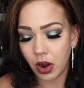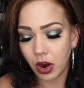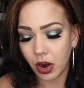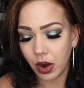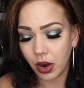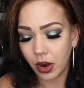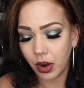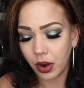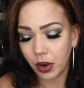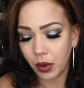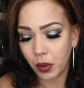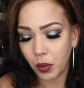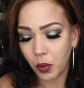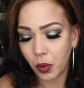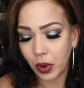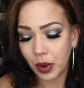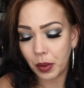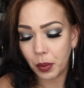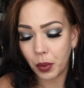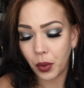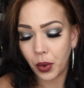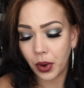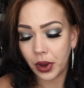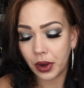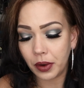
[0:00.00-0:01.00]
are
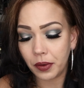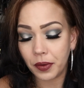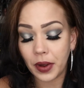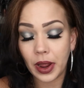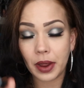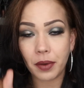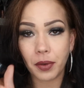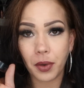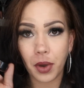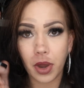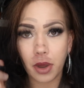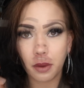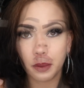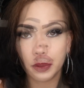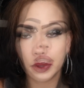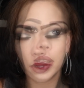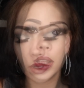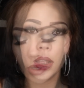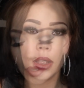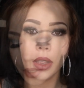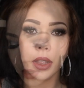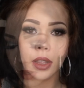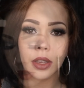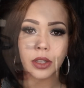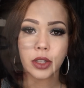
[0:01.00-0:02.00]
1.5 grams.
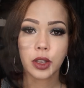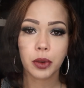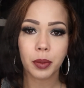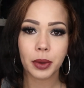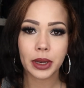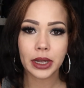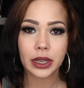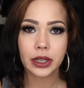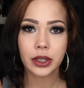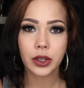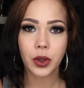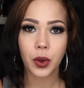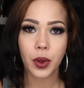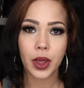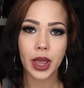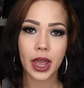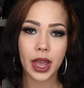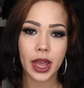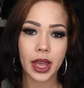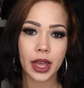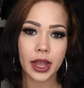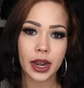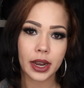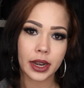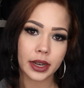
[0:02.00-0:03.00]
So please go
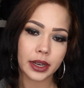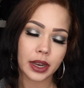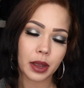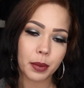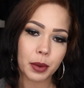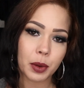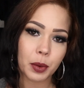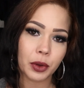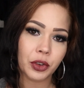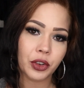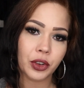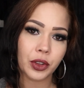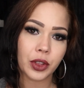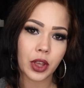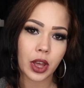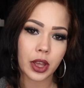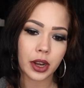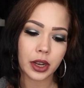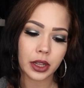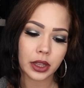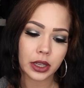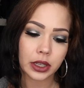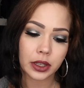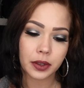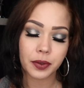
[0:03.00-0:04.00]
ahead and tell me what you thought
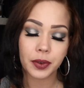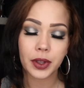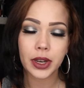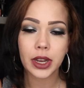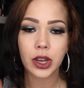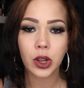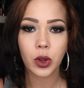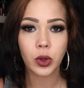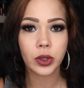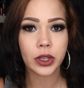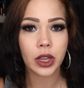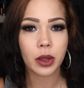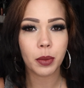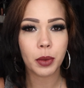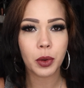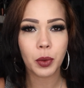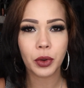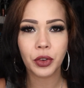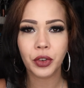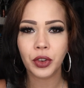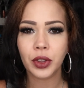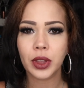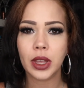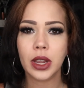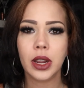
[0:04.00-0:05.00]
of this video. Tell me
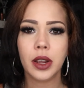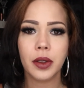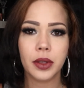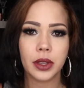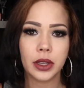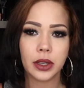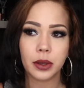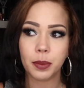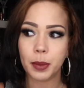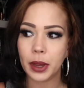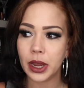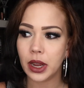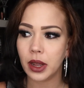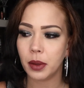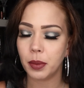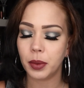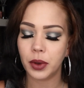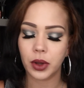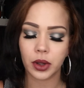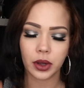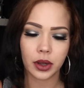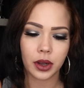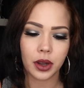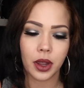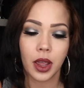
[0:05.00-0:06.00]
what you think of this makeup
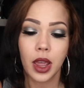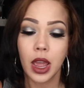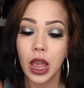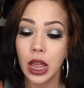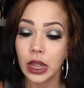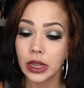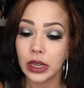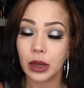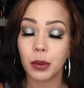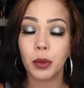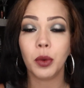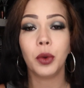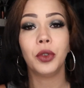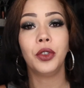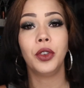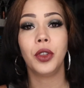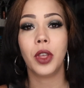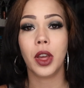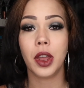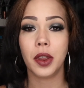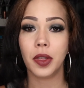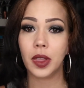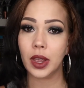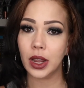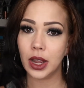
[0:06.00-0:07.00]
look. Tell me what you
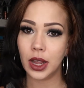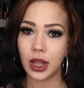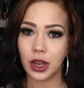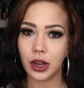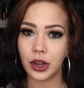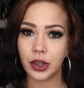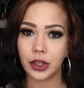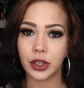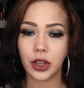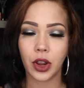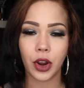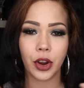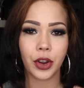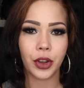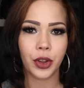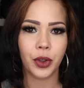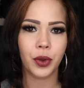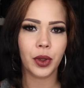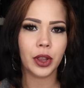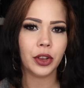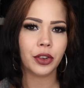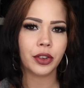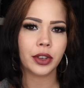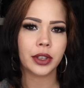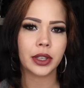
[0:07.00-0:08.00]
thought of the colors. Are you
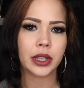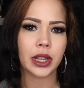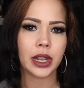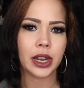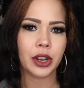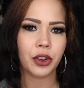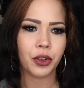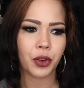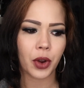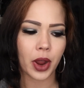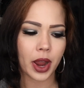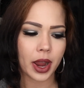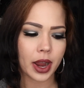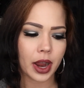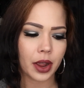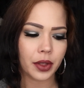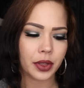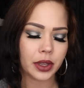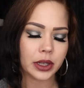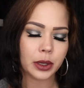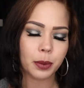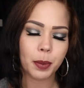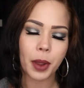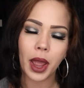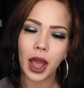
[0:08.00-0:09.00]
interested in trying out
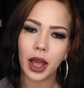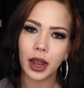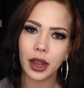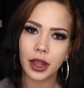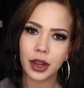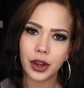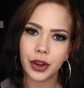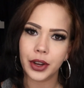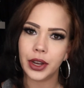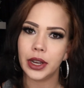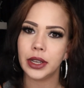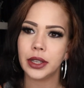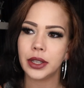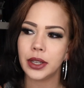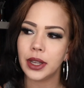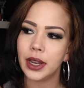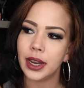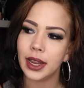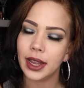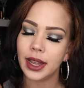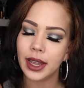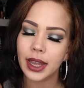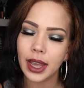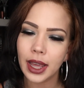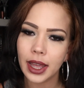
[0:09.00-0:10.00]
this palette? Are you guys
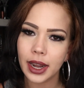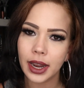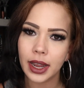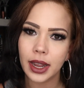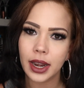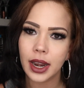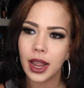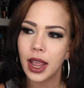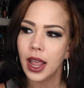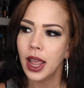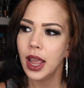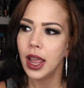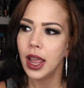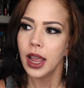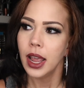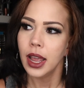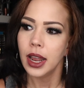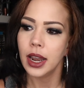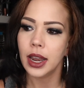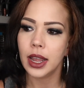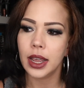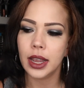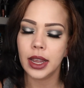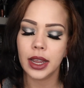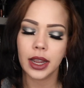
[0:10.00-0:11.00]
gonna get it?
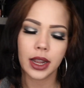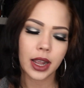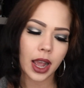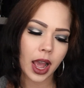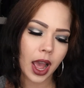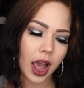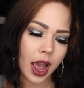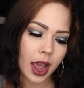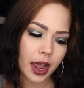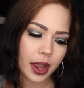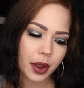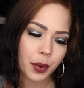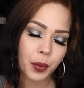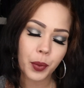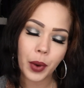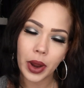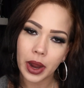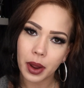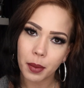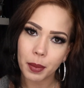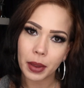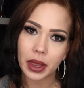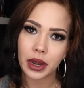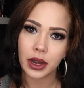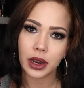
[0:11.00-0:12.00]
Like, I
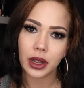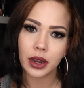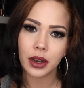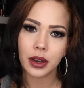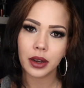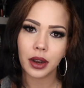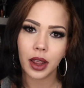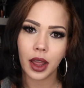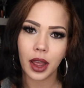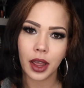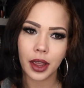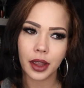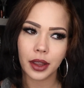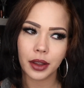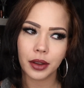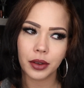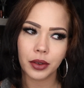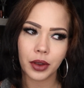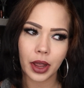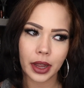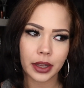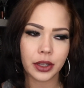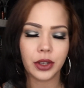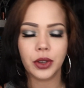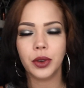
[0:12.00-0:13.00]
recommend it.
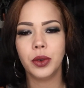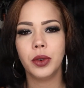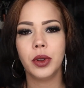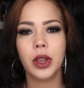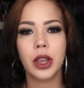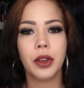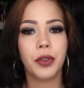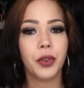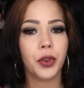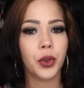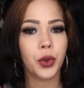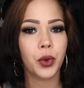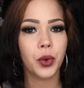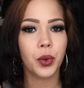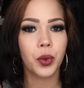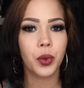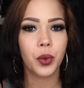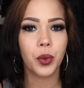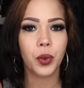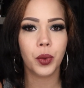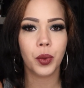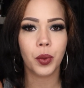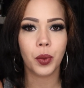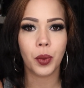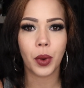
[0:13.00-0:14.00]
I do. If
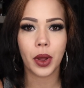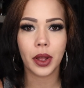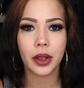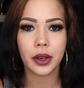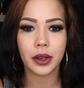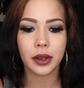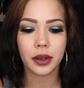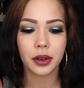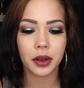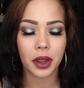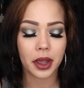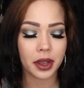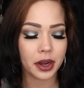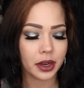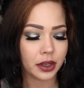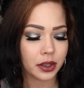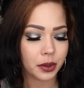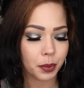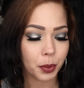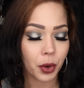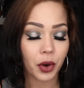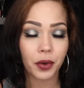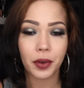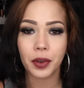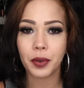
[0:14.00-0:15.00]
you want, and it's
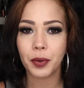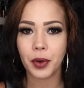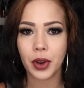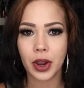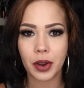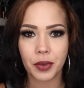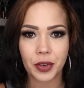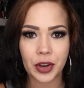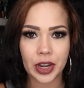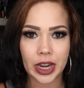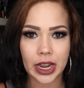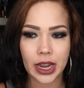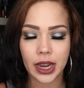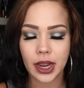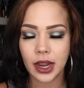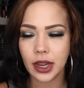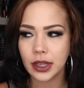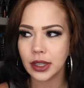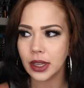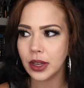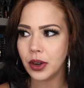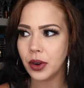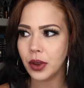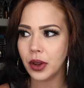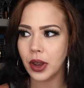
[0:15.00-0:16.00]
perfect for every day,
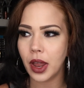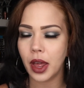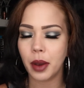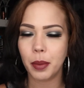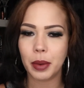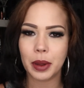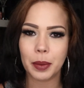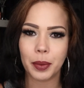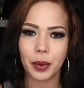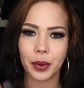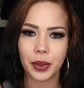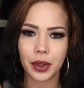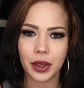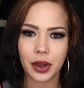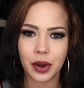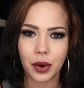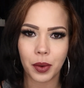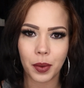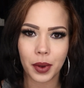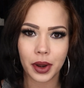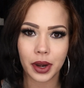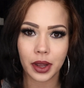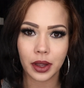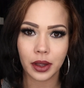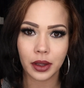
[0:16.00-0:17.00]
because I know a lot of people, they don't
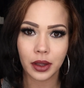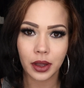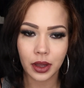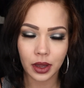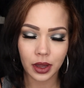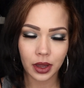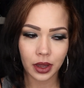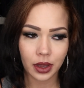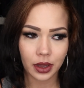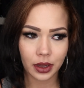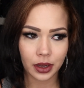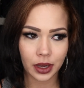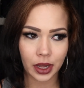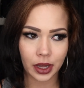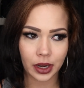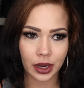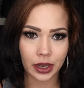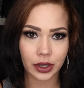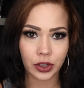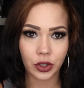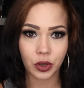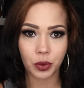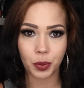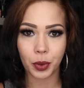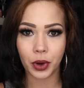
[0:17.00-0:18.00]
want to get
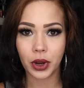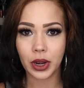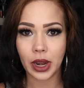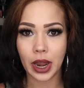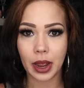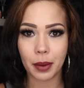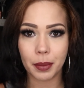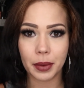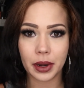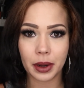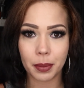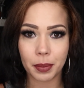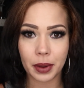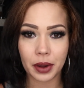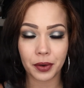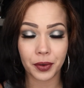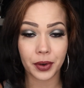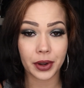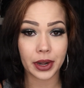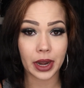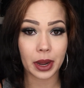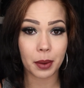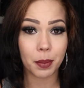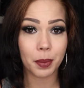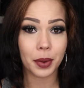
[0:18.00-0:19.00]
like super glammed up
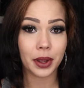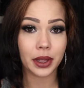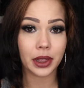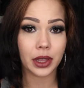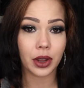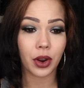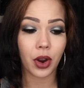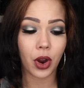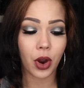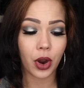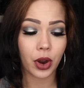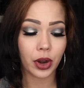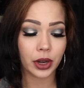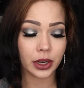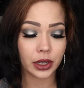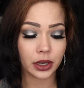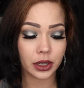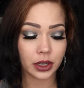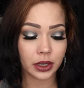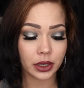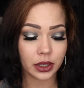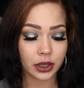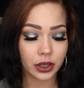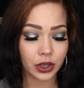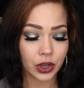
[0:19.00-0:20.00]
every day, but there are,
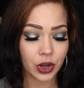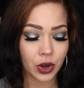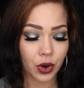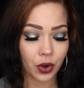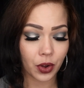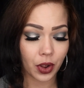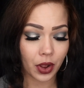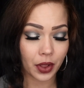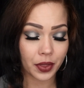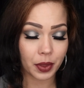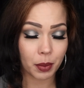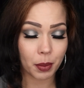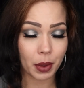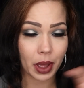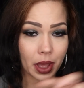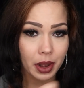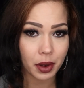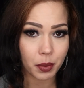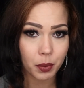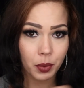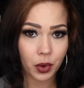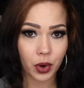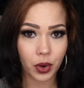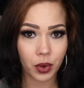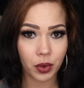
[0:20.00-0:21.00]
you know, on the
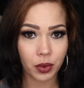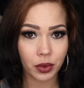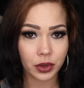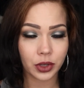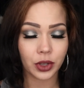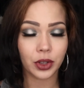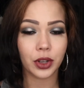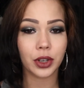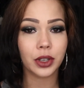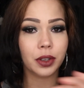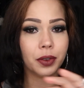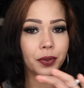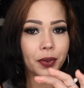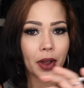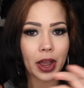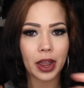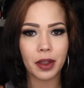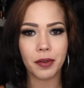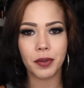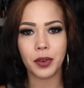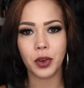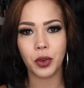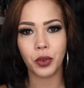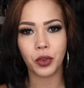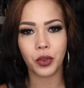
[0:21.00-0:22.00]
bottom row, so there's
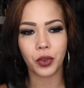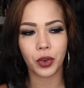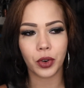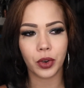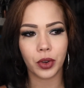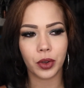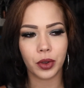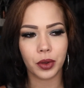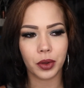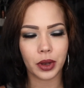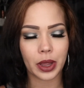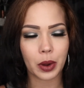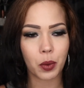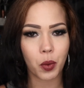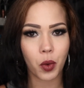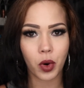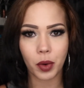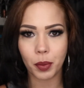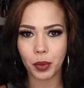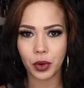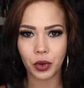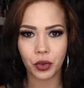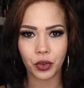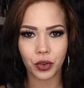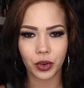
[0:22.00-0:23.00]
5 neutral, like
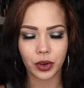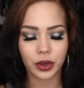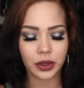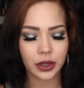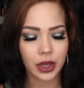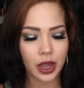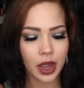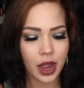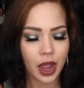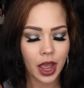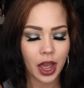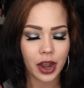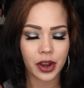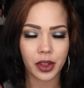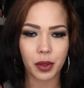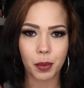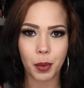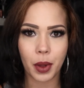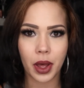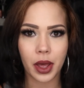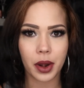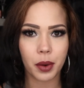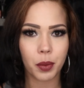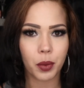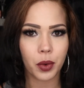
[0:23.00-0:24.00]
warm neutrals, and on the
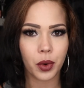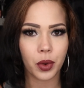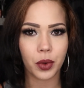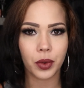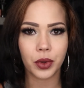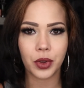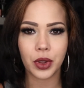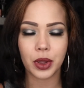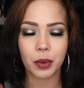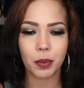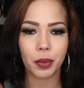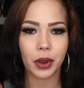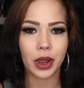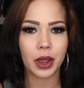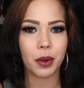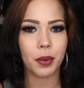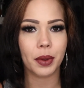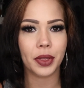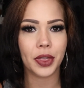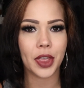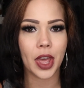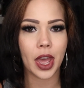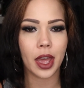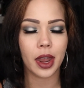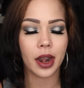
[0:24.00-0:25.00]
bottom row you can play
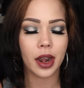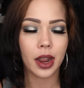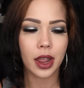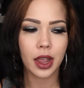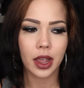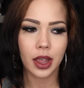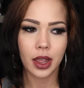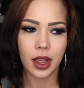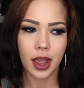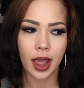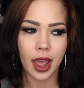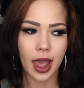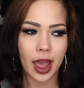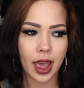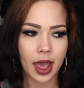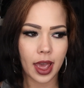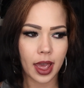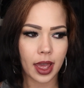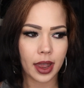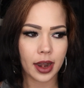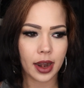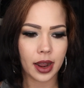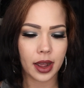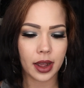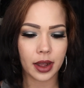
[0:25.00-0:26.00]
with that.
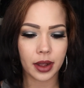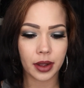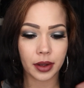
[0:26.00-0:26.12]
And